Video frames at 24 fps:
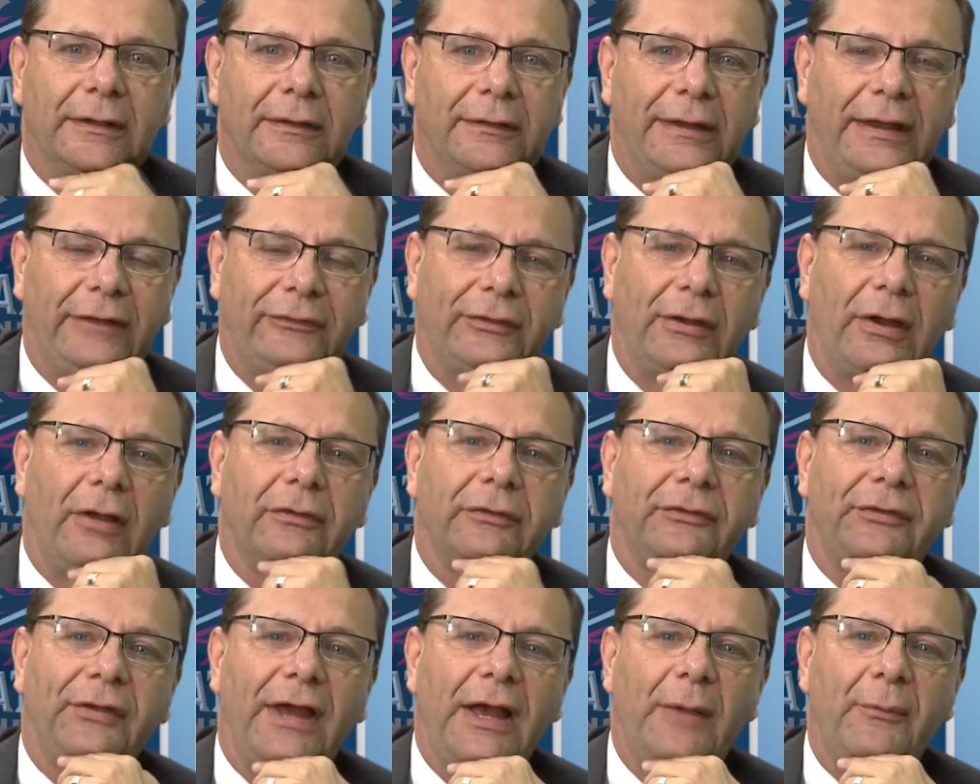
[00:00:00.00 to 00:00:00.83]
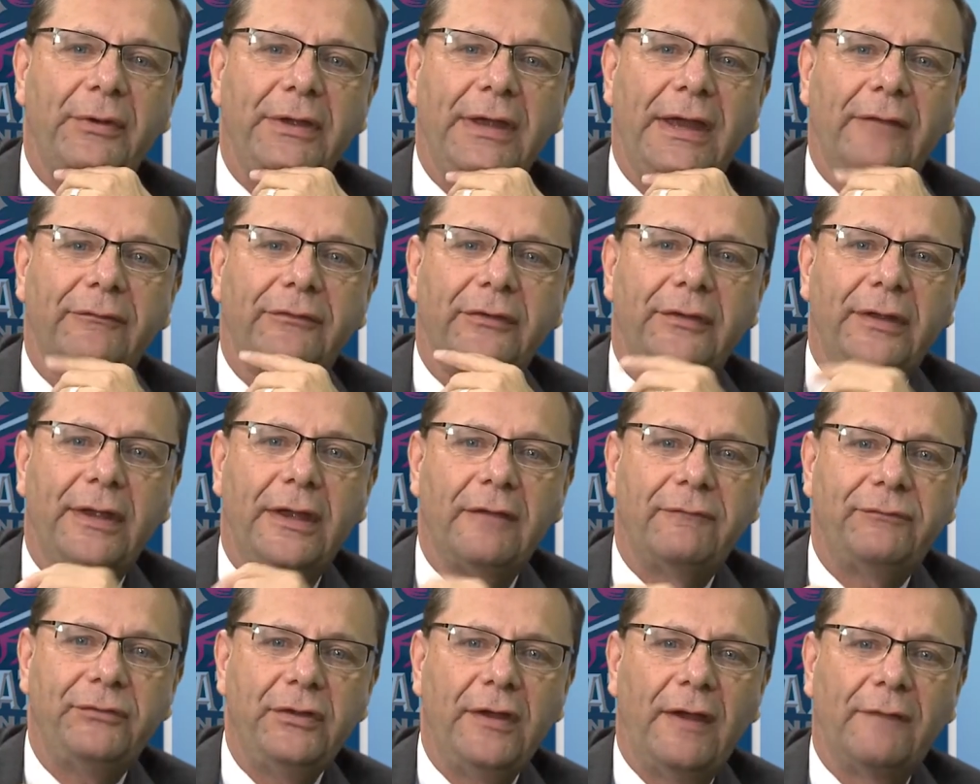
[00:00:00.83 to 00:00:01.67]
That's all the time we have
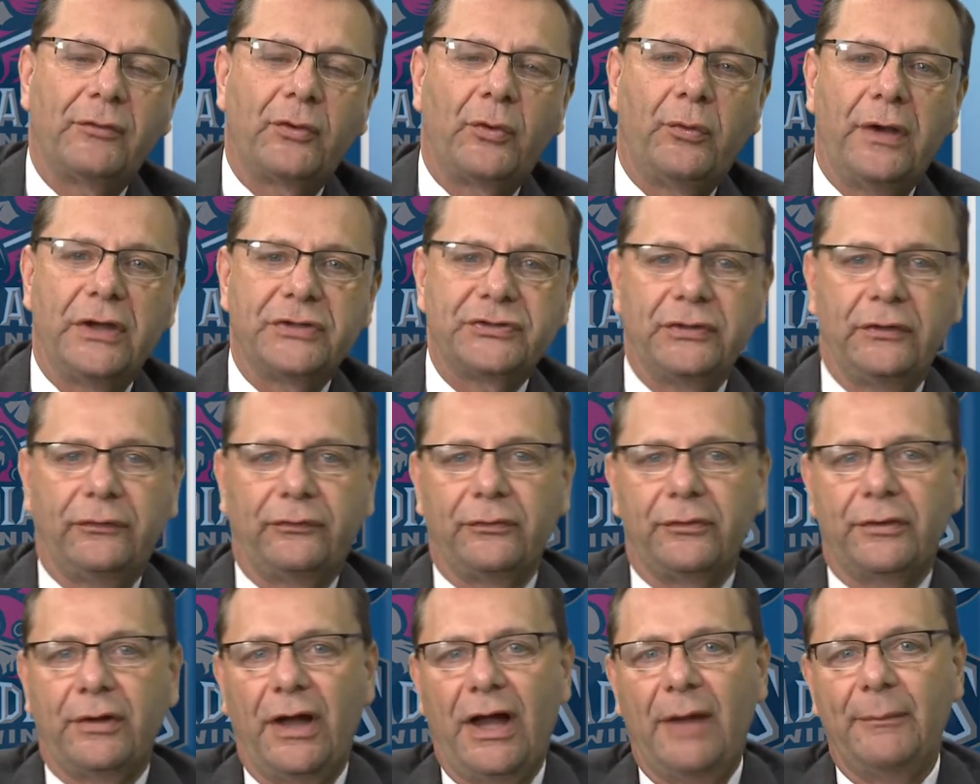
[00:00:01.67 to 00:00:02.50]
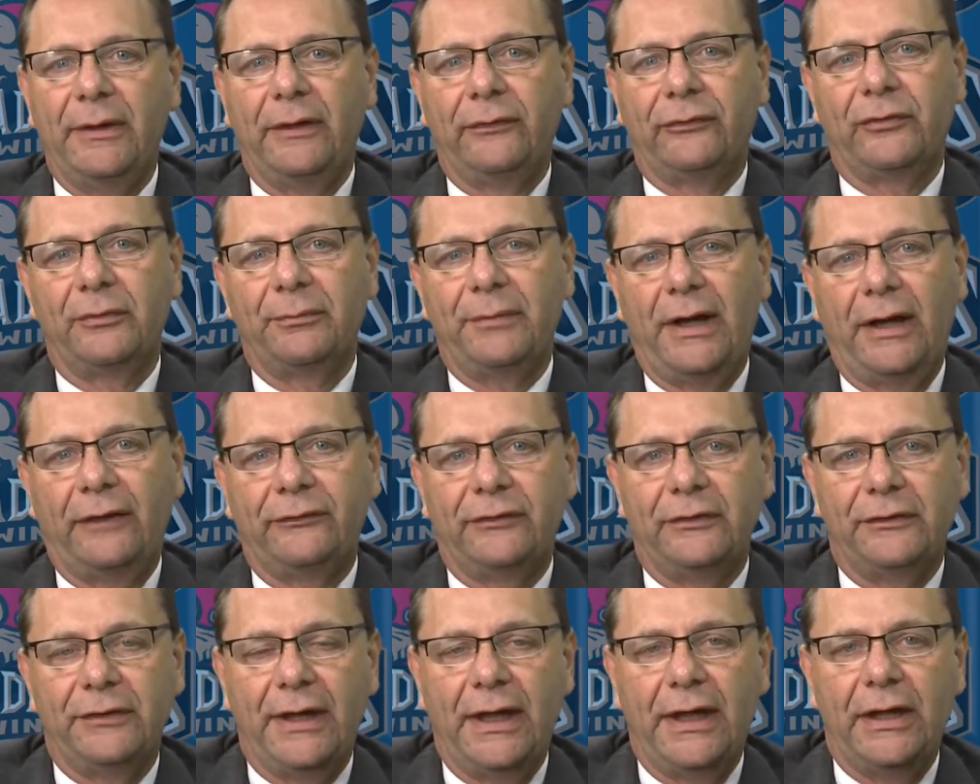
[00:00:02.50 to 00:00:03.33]
today. If you have questions or comments about
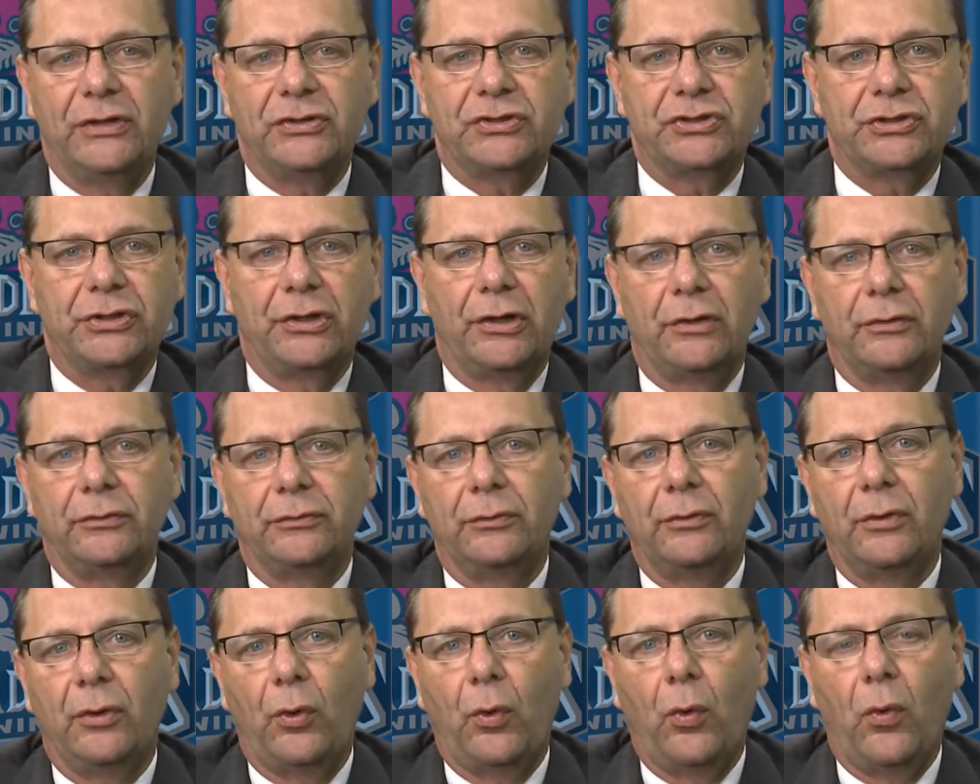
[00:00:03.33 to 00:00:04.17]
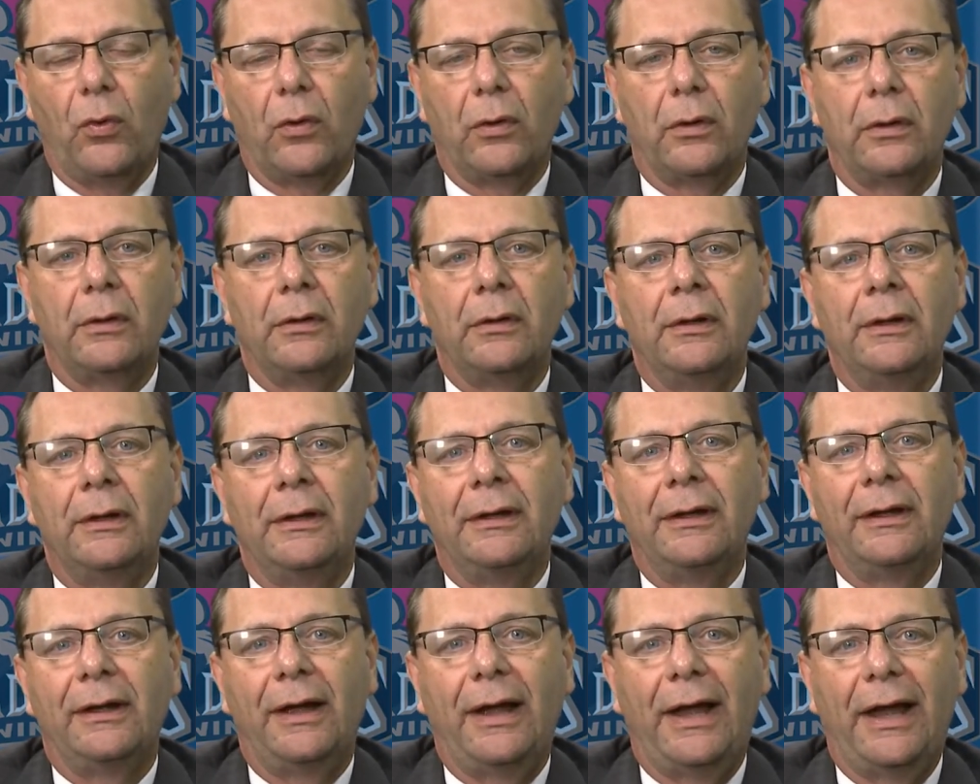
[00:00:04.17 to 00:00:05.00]
today's show or
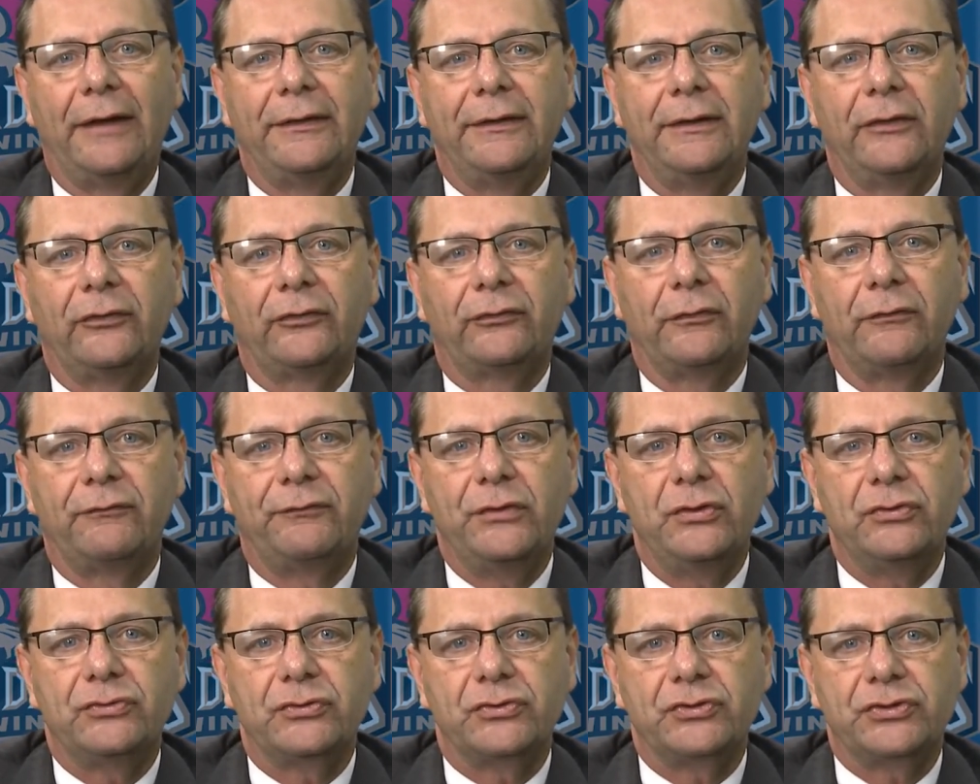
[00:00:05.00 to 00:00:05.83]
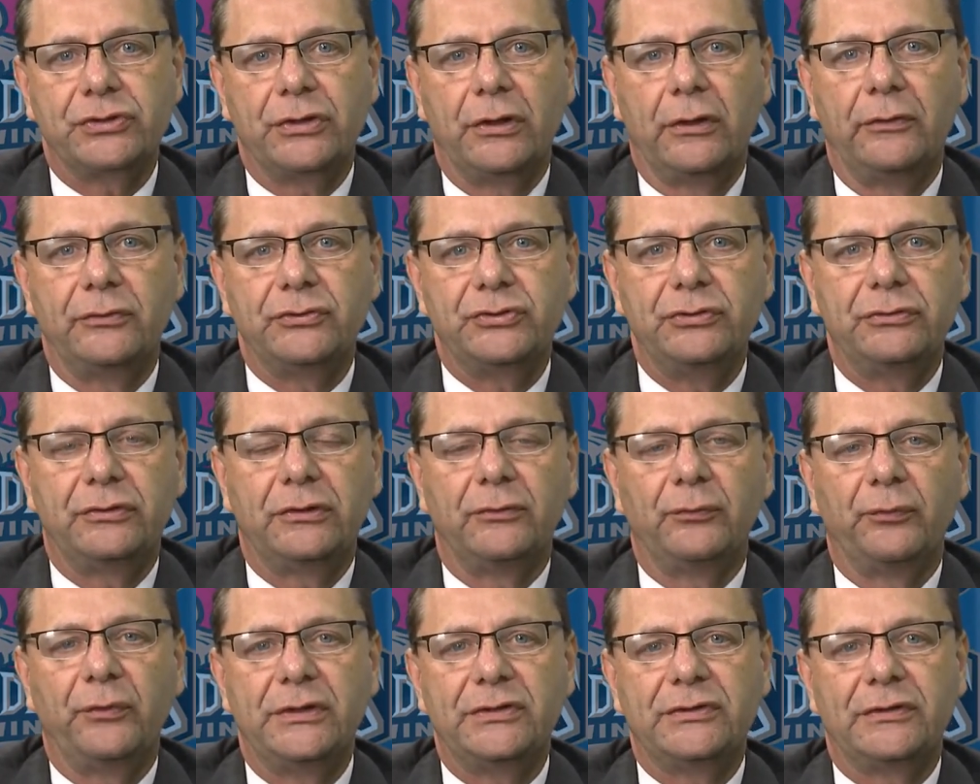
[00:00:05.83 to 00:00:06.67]
ideas for future shows, you
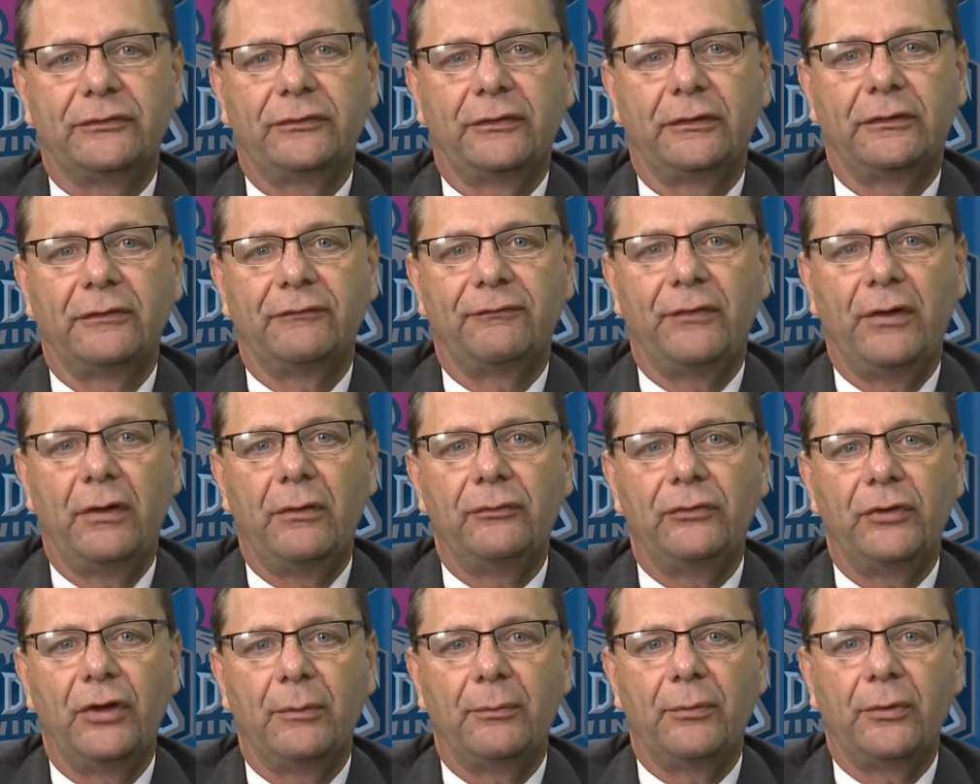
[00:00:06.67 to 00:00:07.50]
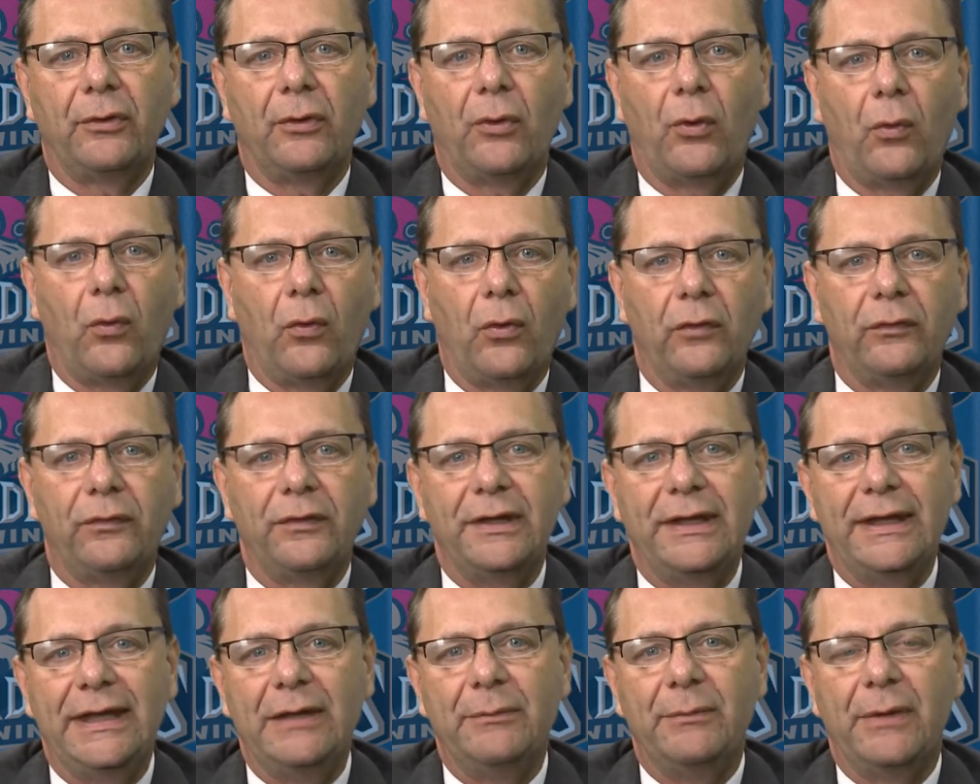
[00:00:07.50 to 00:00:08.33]
can reach us at the phone number or
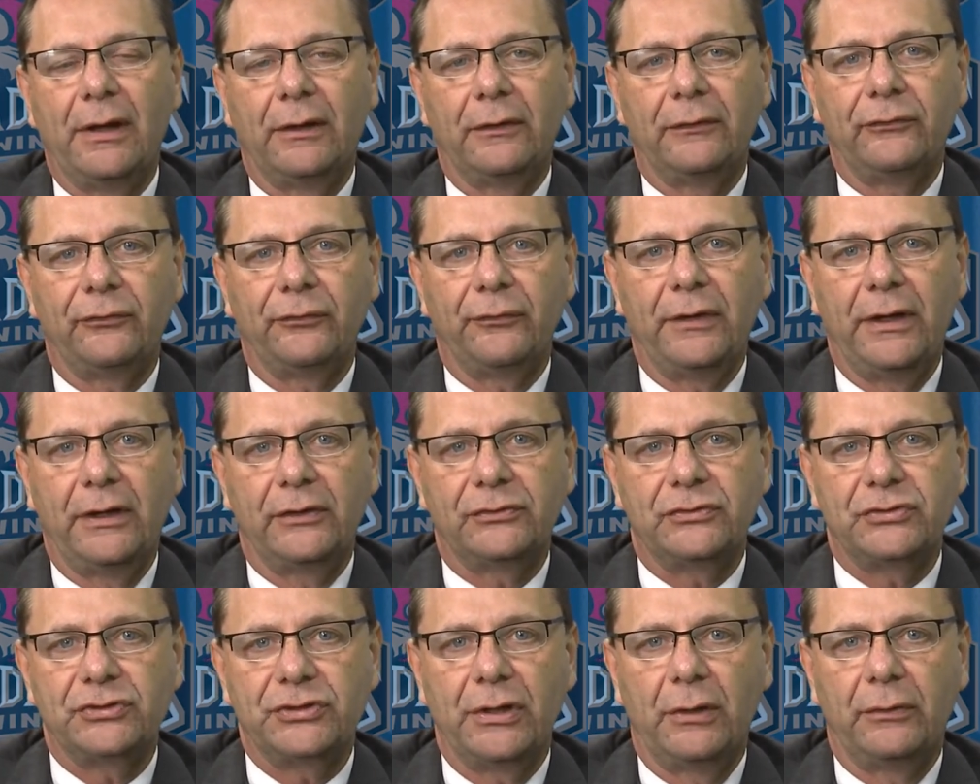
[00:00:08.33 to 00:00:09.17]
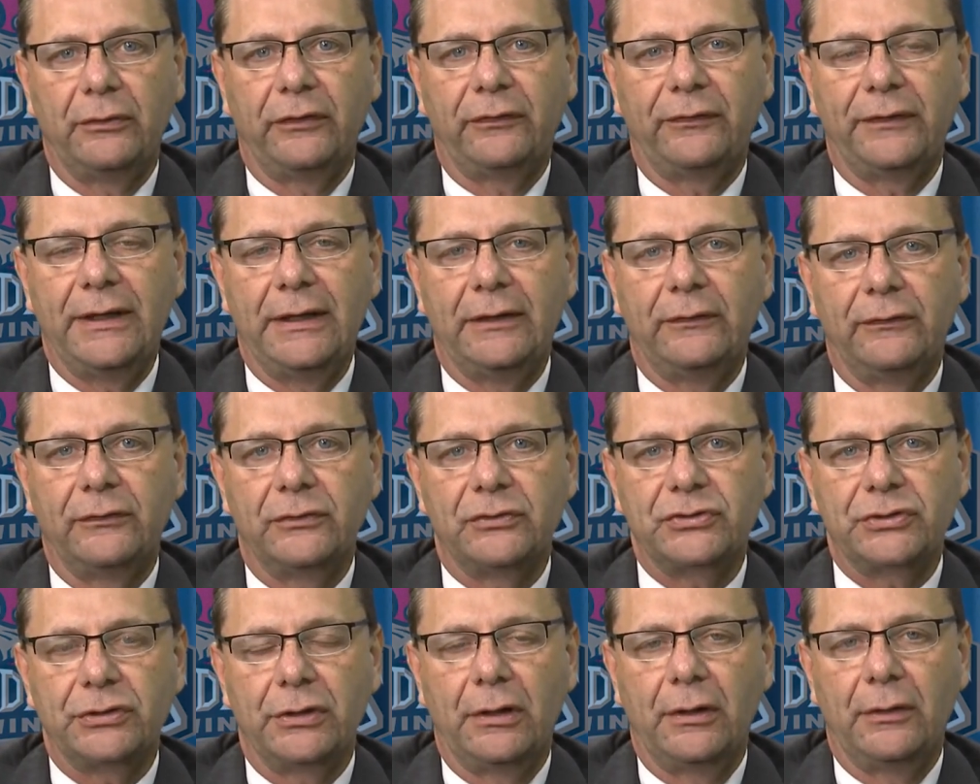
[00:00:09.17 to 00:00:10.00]
the email address shown at the end
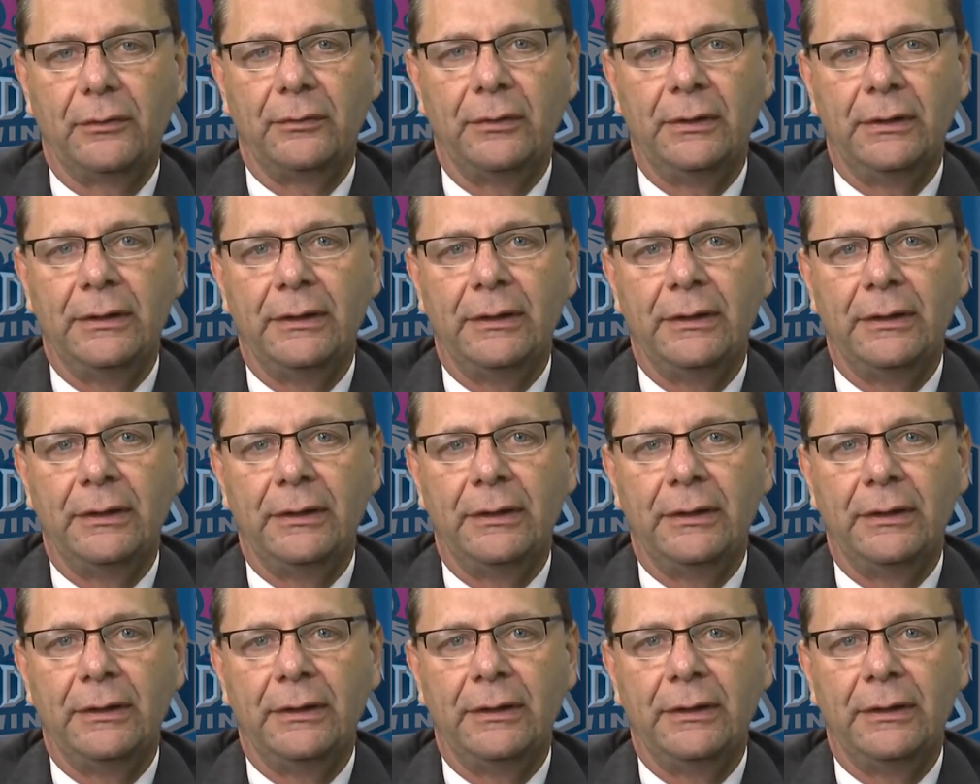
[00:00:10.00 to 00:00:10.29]
of the show.